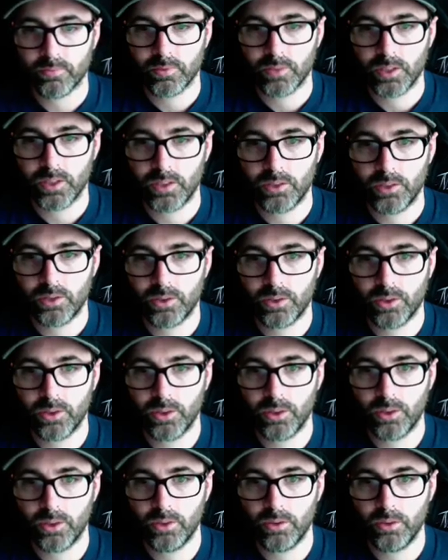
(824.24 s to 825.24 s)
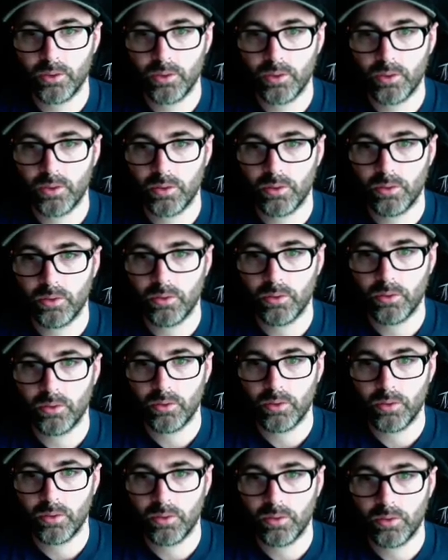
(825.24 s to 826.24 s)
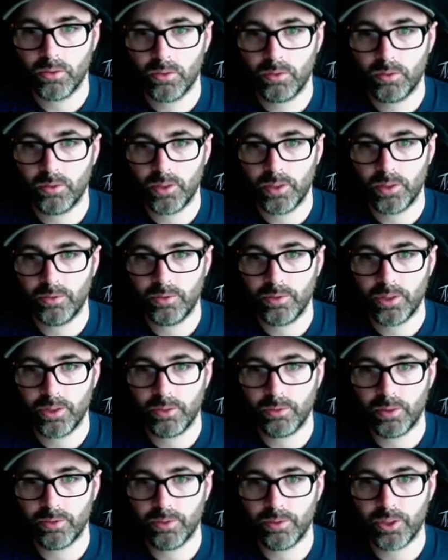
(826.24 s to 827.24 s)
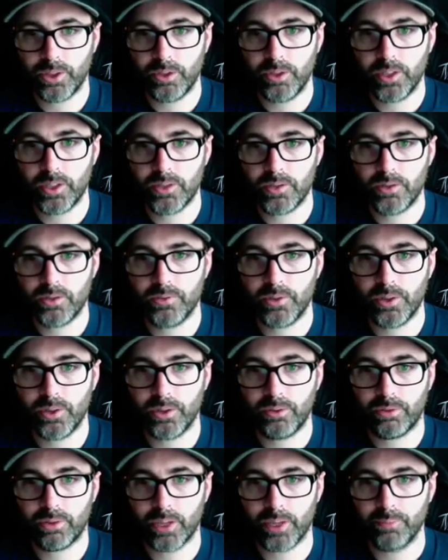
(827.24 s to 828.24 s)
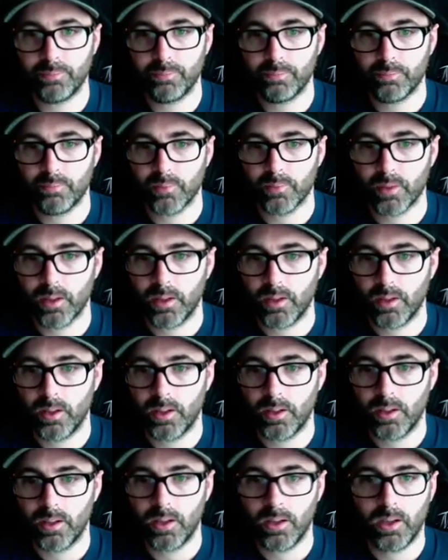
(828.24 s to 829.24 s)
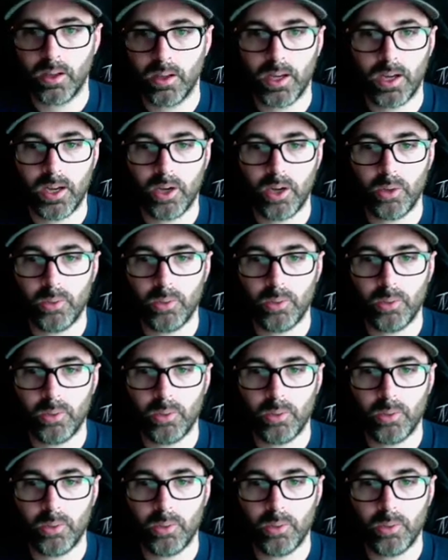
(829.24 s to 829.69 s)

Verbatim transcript: I need to go, we did 41, 42, let's do 43. I'll